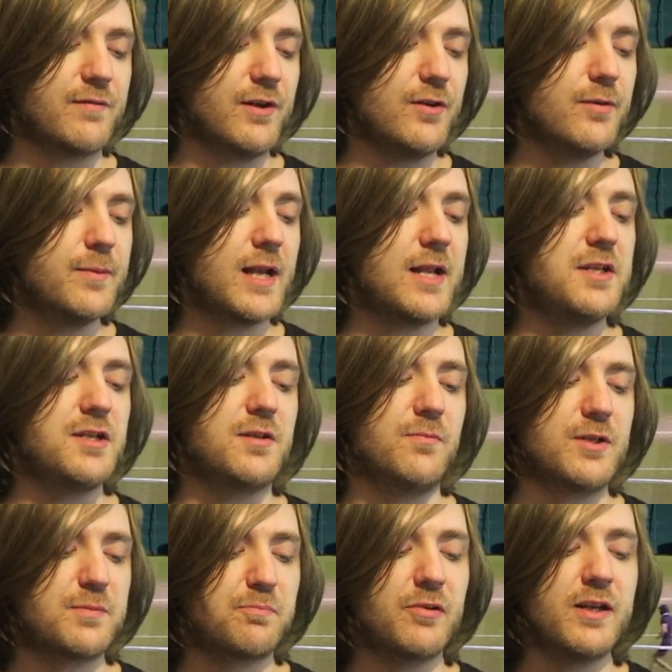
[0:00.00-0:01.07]
illumination
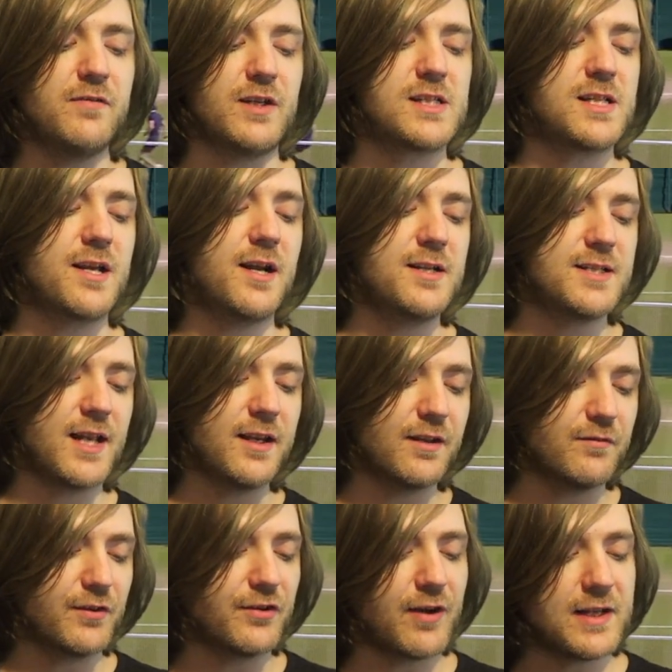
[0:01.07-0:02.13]
which previously I had
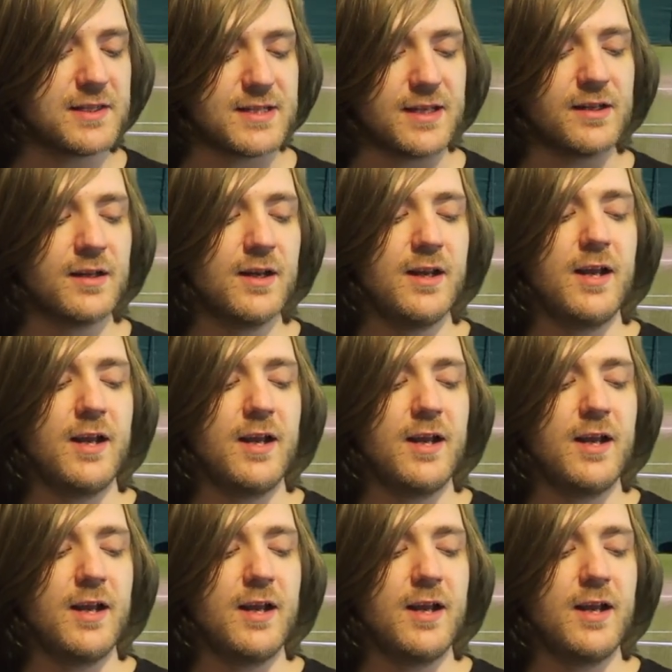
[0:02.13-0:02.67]
taken for granted,